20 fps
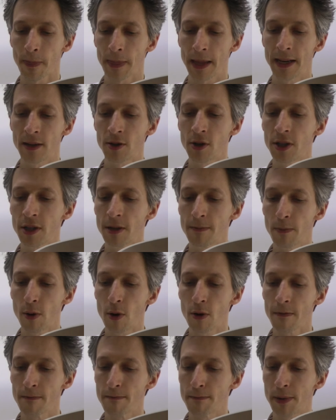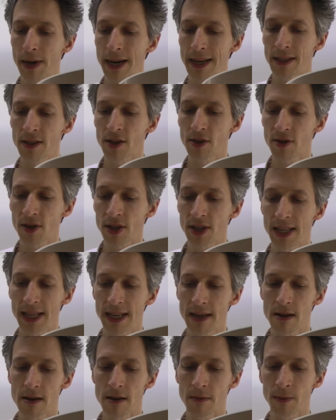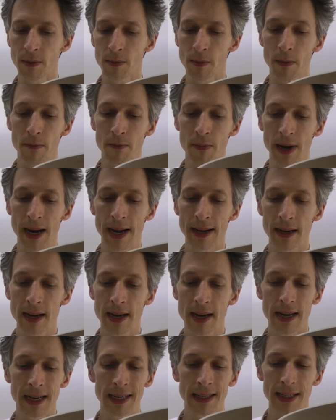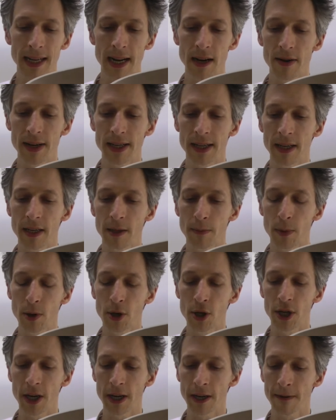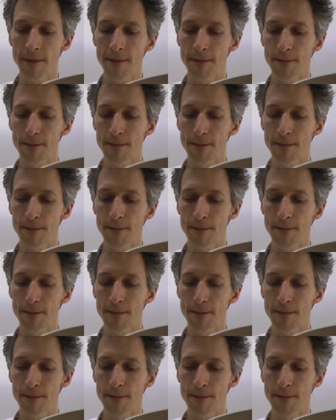He tried to block Brad's thrusting arms, but Brad accelerated his pushing.